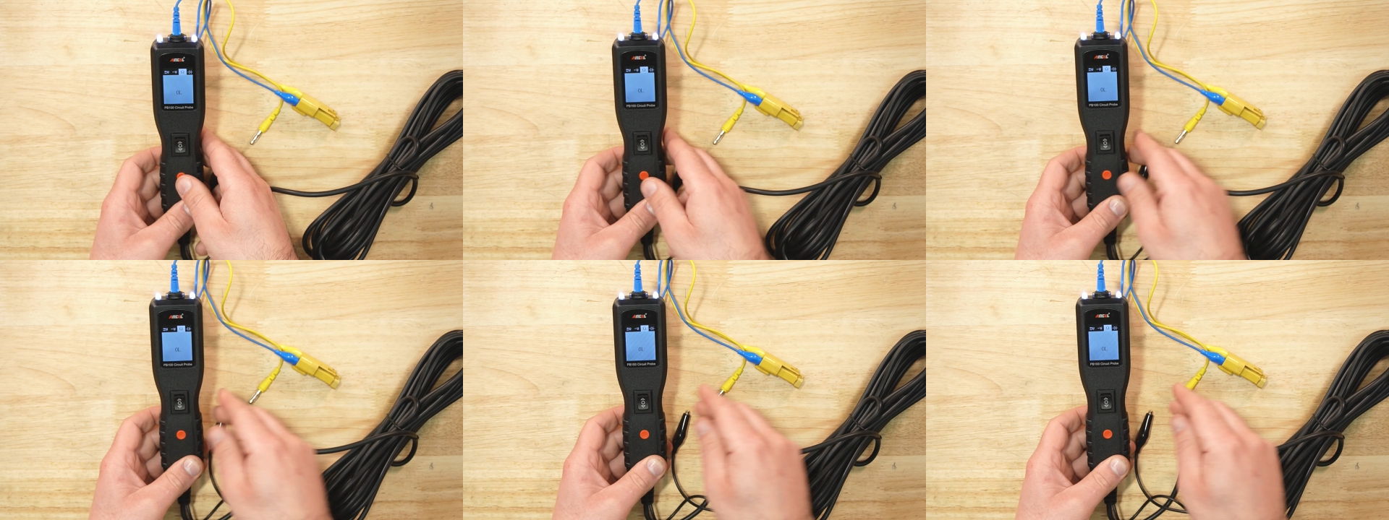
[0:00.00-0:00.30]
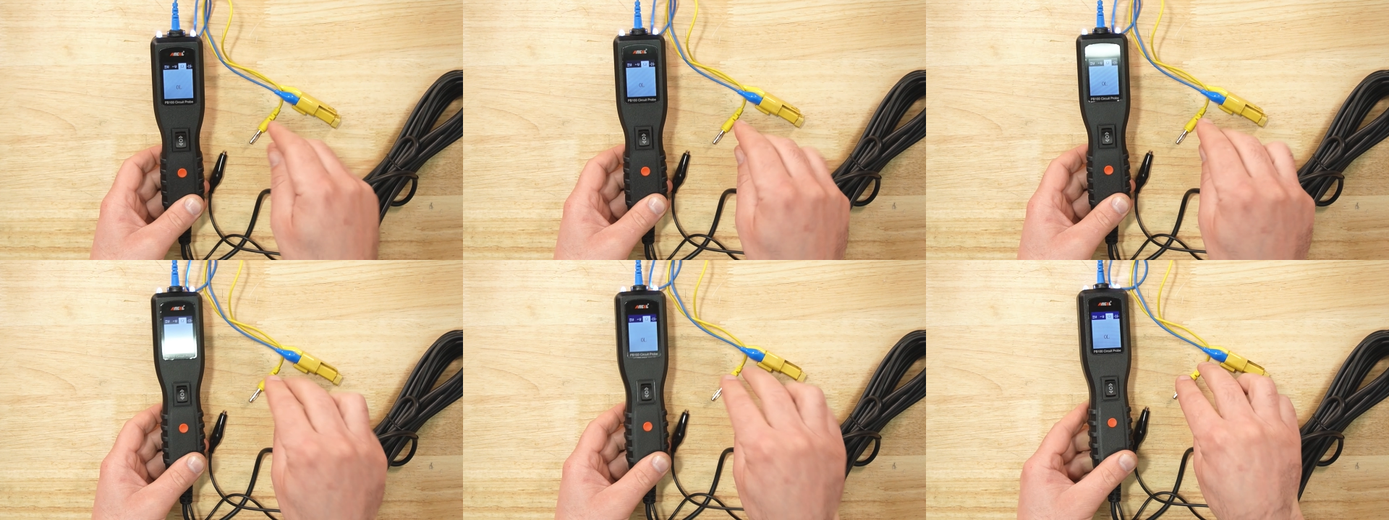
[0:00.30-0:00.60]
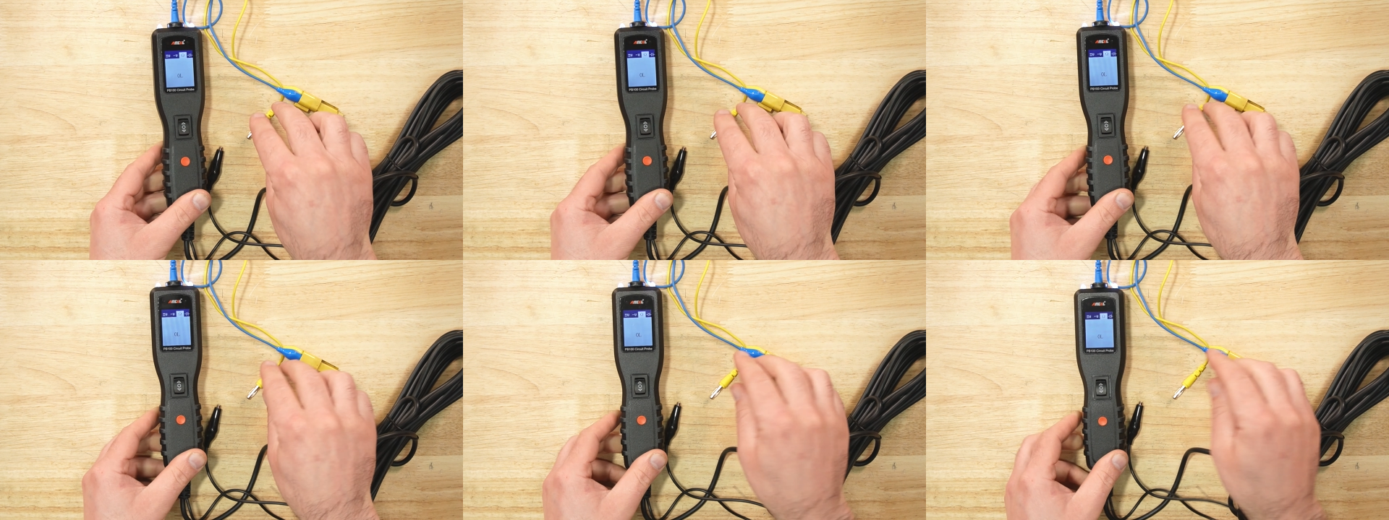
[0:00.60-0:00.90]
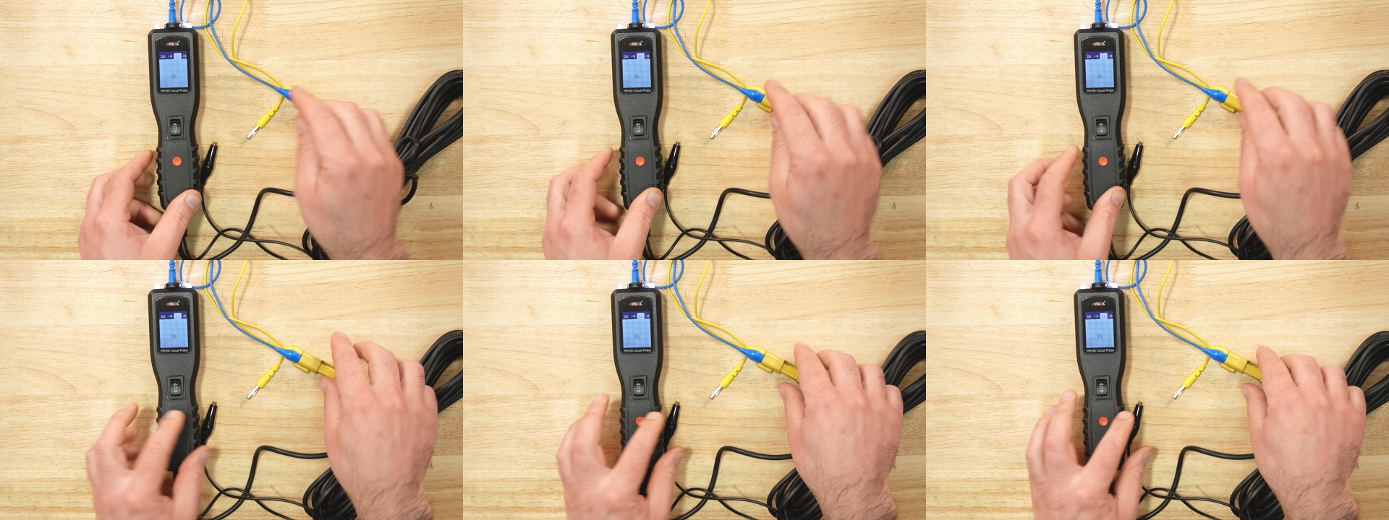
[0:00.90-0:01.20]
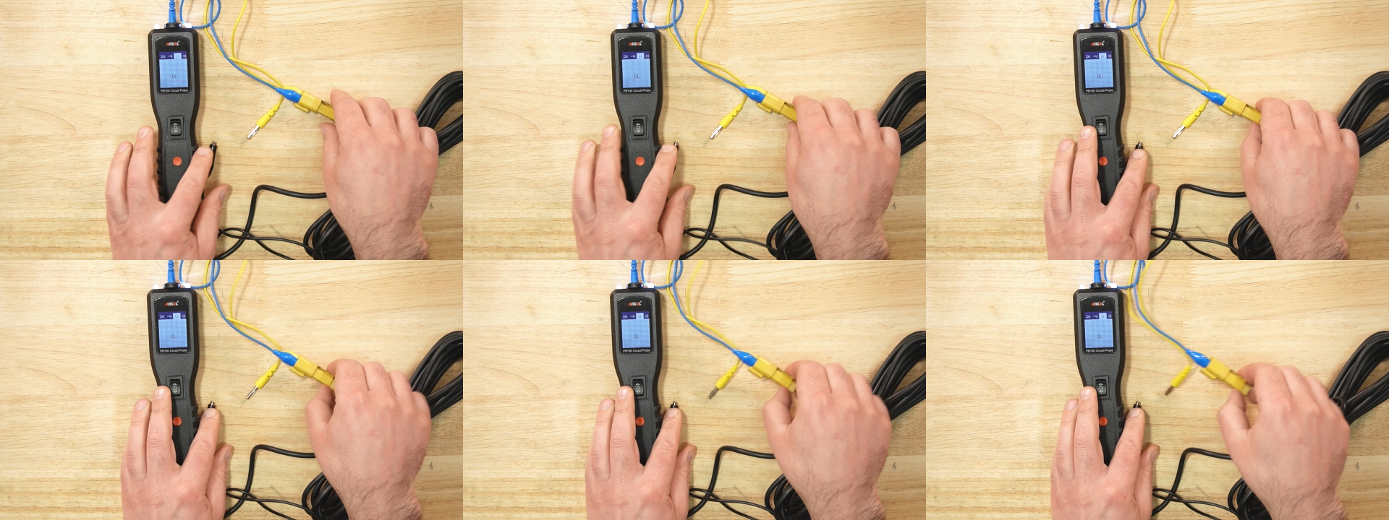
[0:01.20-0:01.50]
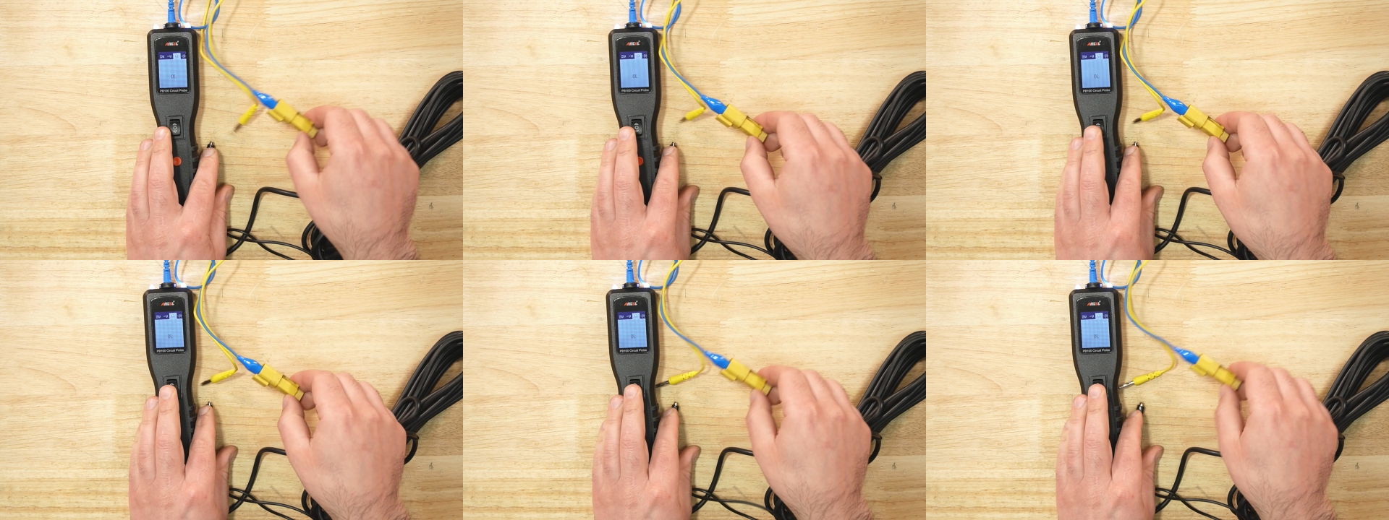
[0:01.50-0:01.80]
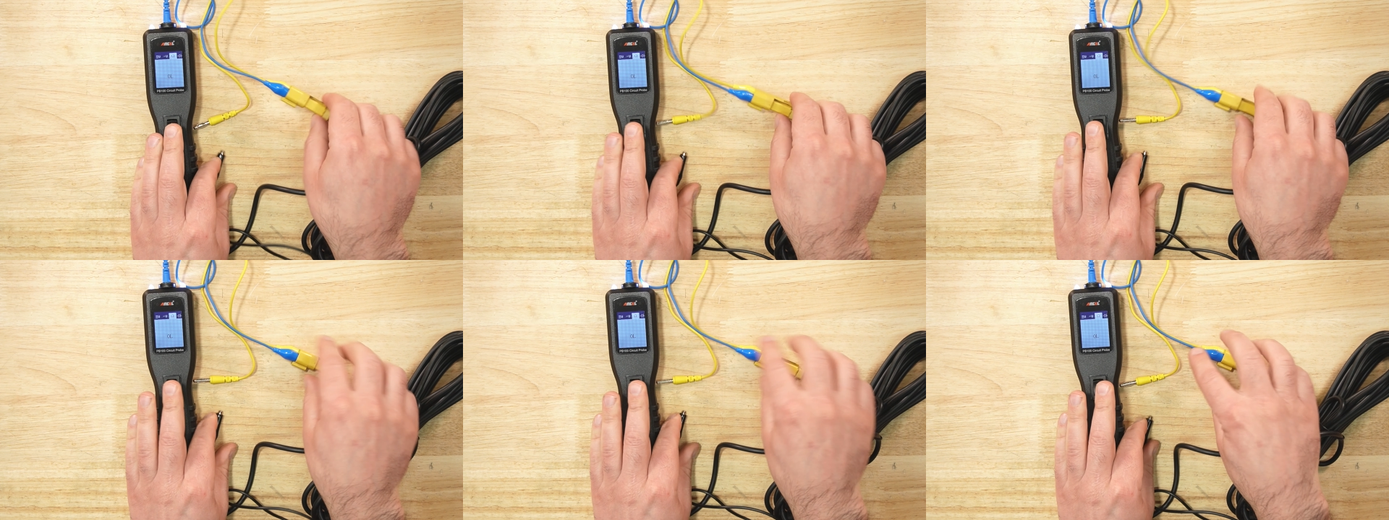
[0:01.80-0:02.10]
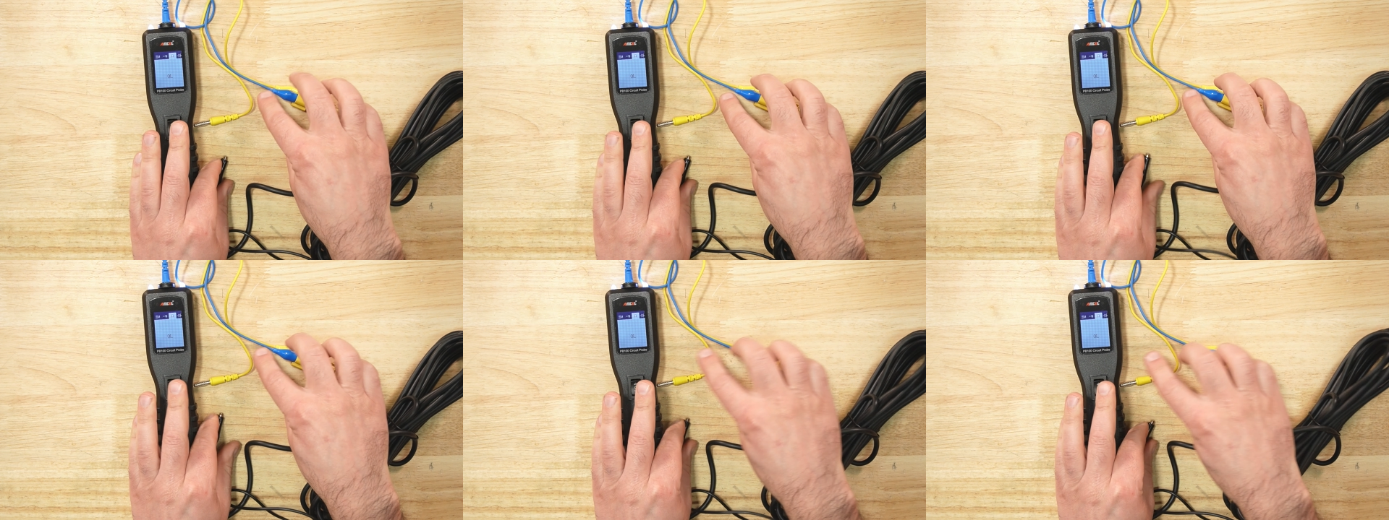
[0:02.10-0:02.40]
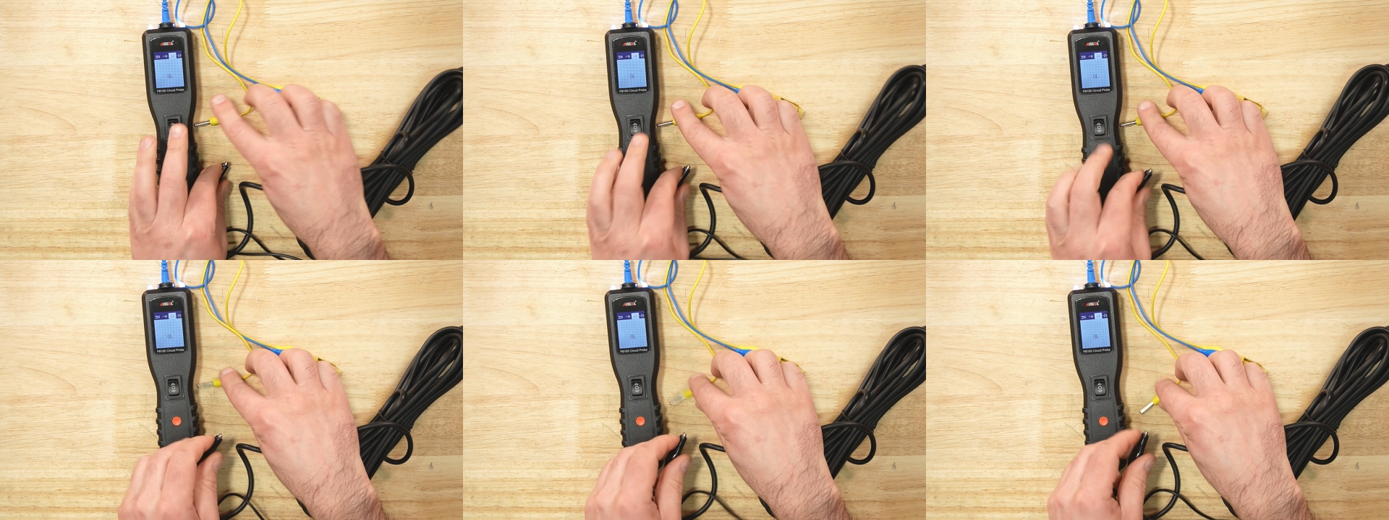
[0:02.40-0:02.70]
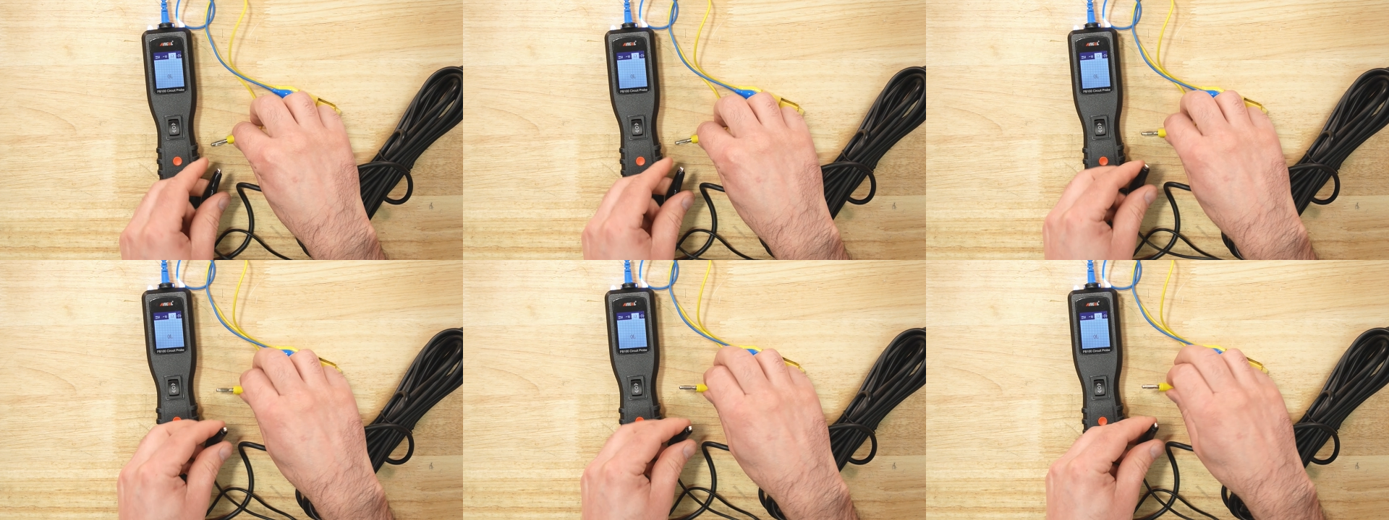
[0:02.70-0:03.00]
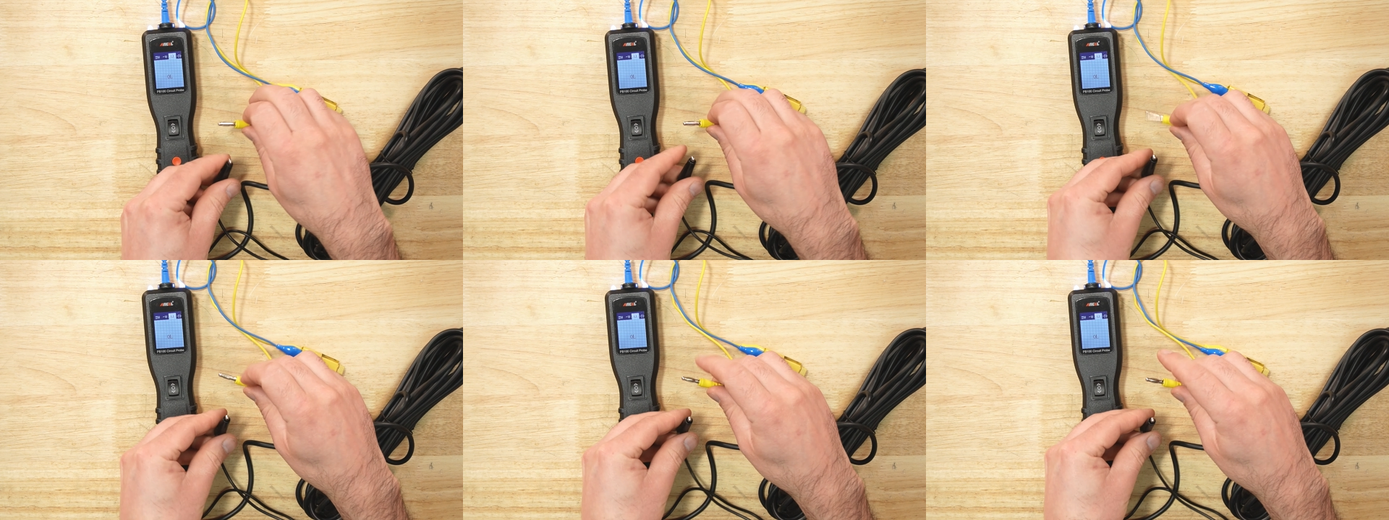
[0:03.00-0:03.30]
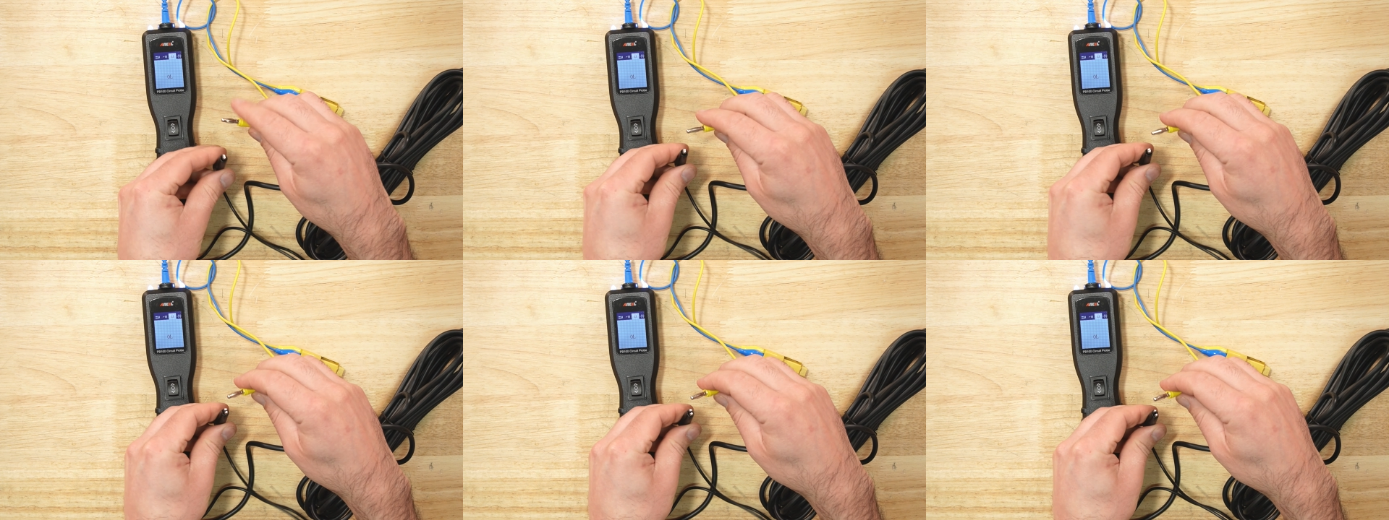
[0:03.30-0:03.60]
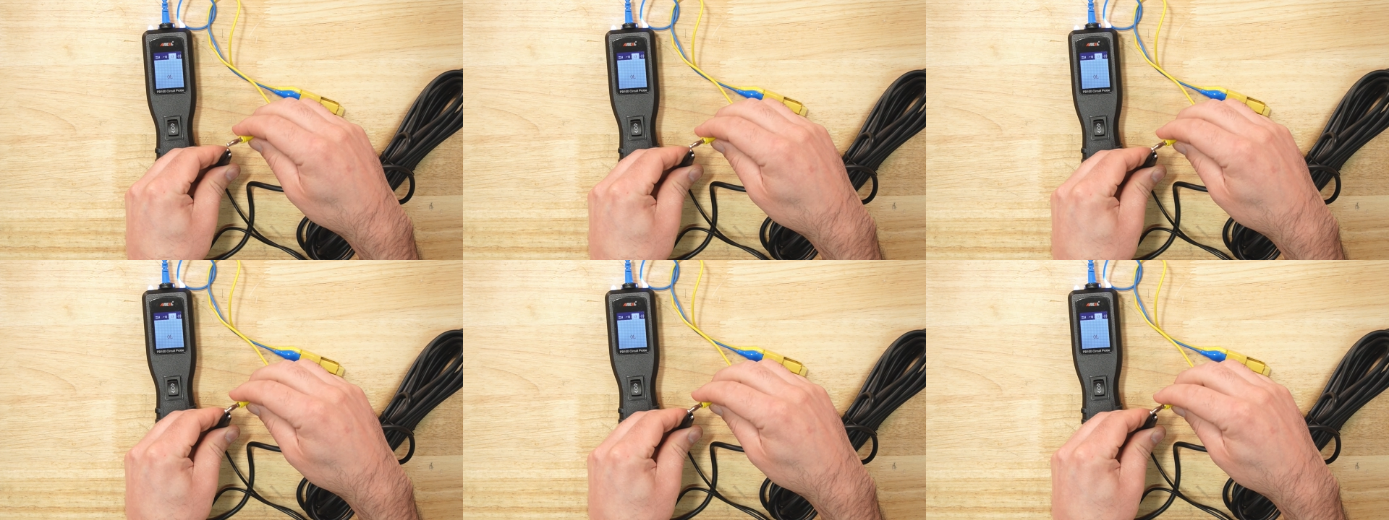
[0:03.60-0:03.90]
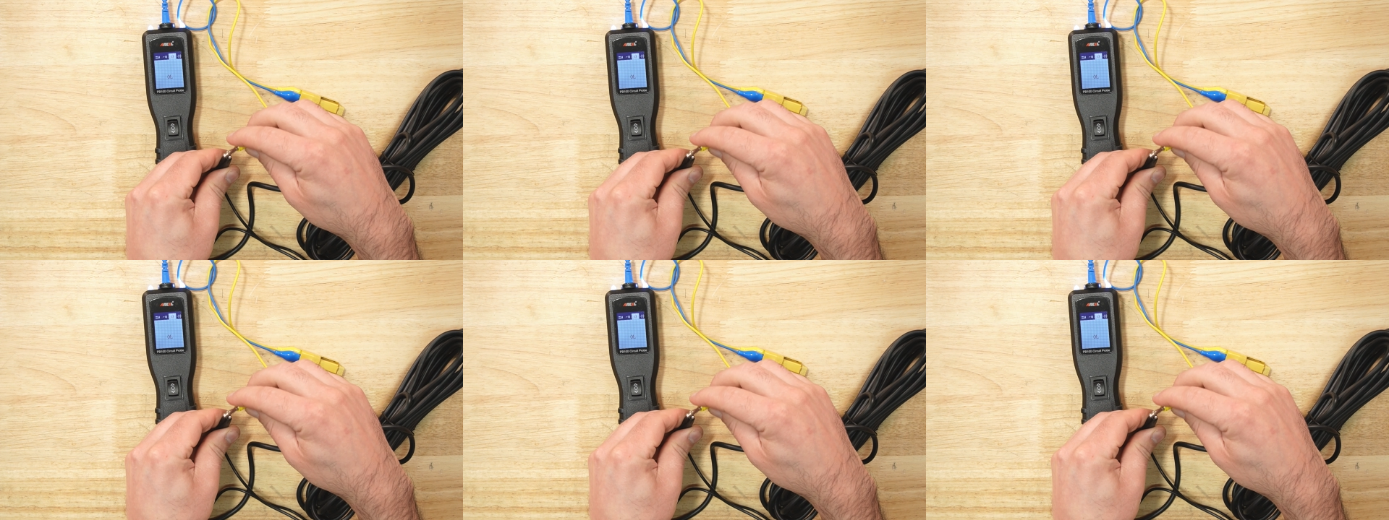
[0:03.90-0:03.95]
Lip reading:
No face is visible, so there are no lips to read.